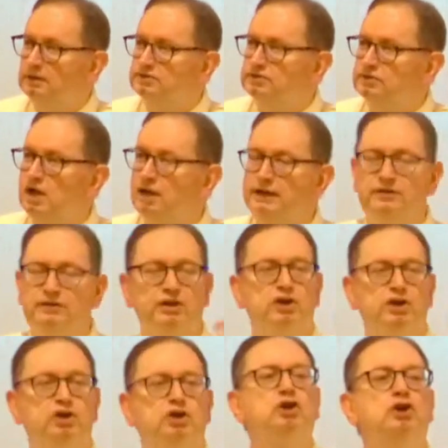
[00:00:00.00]
it's not in
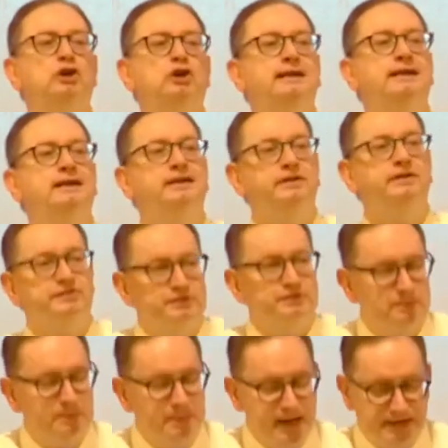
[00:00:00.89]
the
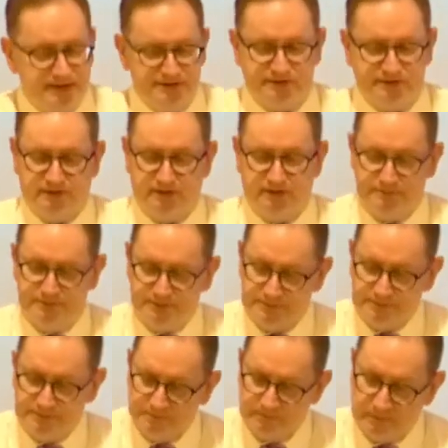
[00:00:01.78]
earliest manuscripts.
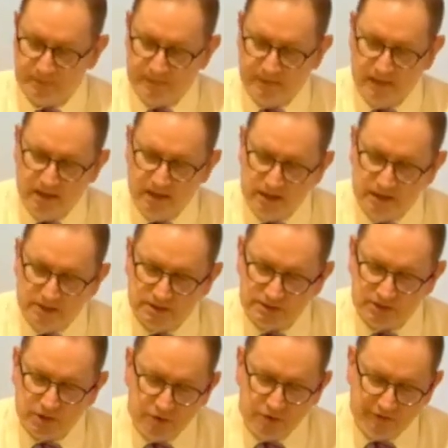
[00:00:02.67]

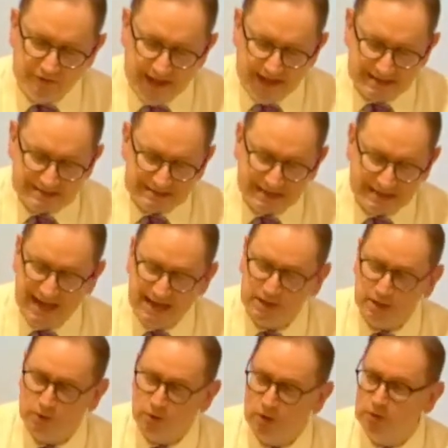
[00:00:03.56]
So that's
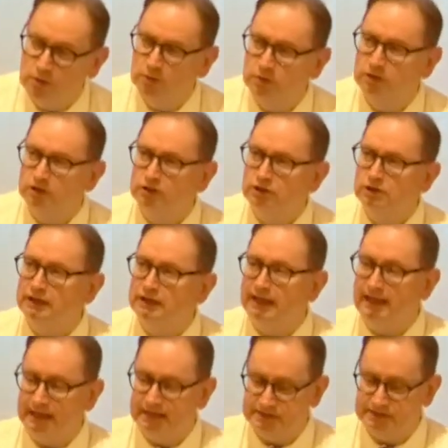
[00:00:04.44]
kind of what we're
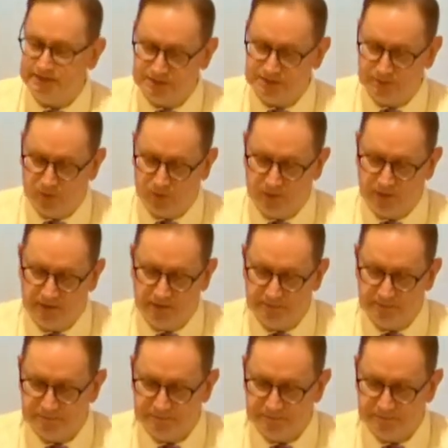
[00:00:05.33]
looking at this morning.